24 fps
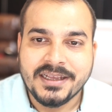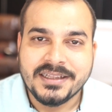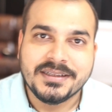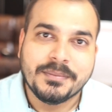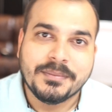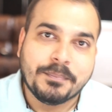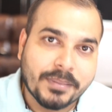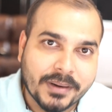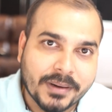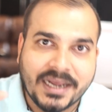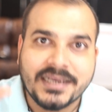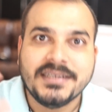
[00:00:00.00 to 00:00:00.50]

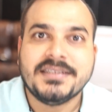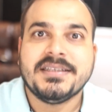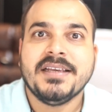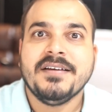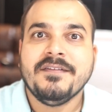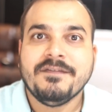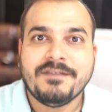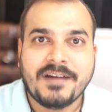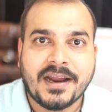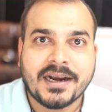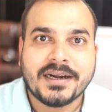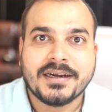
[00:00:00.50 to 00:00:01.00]
the
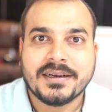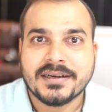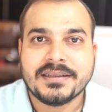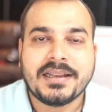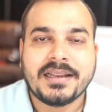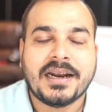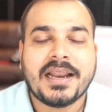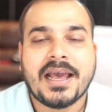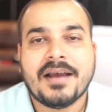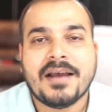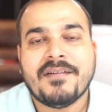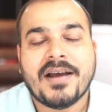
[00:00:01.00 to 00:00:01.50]
pricing factor
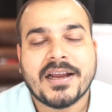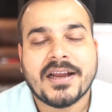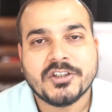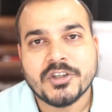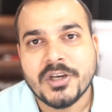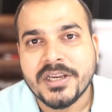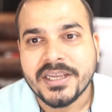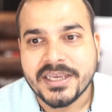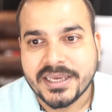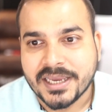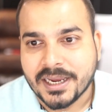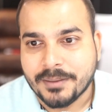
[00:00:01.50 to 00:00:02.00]
that I've
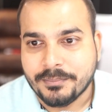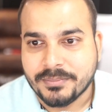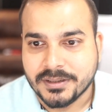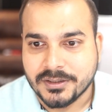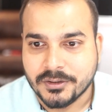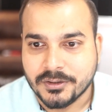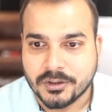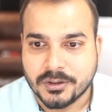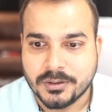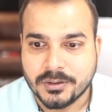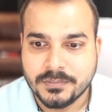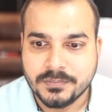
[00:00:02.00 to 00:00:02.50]
actually kept,
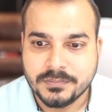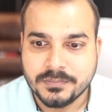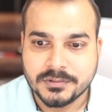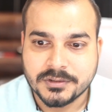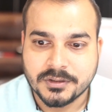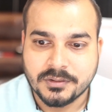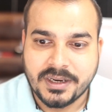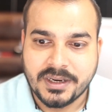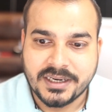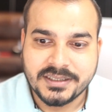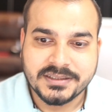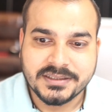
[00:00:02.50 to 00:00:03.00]
you know,
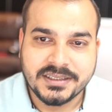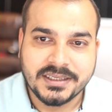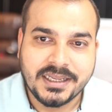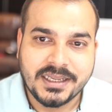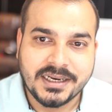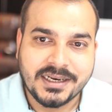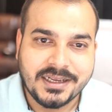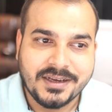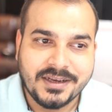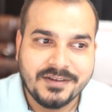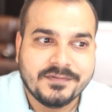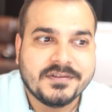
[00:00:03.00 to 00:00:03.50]
so let's say
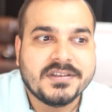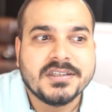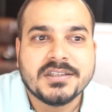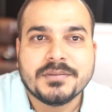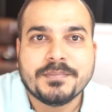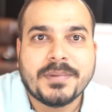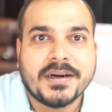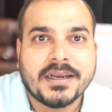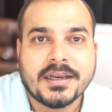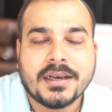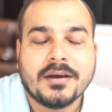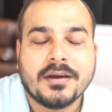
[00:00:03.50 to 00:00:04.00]
that if this
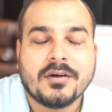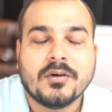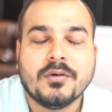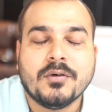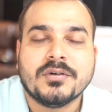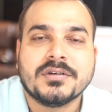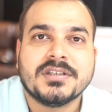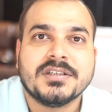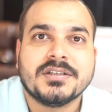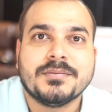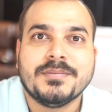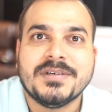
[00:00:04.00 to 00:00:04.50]
particular
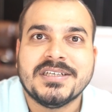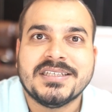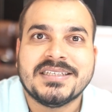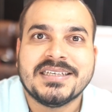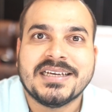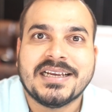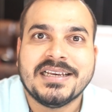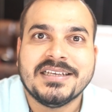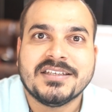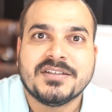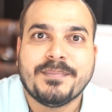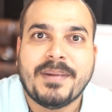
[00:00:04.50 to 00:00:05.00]
course is
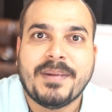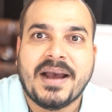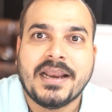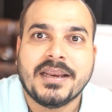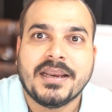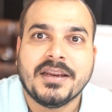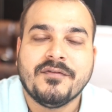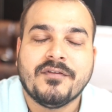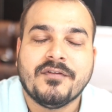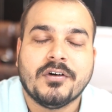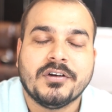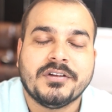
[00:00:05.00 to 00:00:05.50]
basically
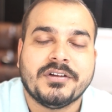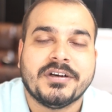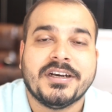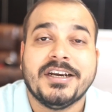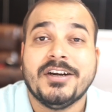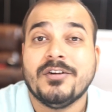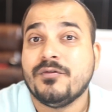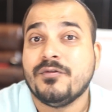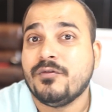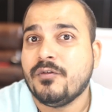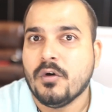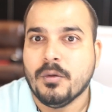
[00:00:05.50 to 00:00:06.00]
spanning for
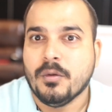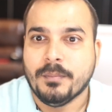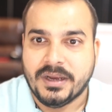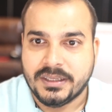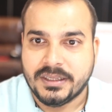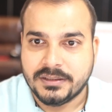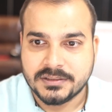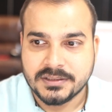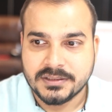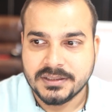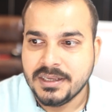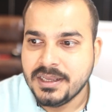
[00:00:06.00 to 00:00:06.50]
three to four
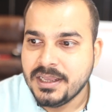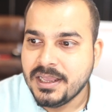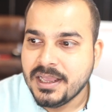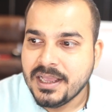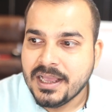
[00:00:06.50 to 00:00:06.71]
months,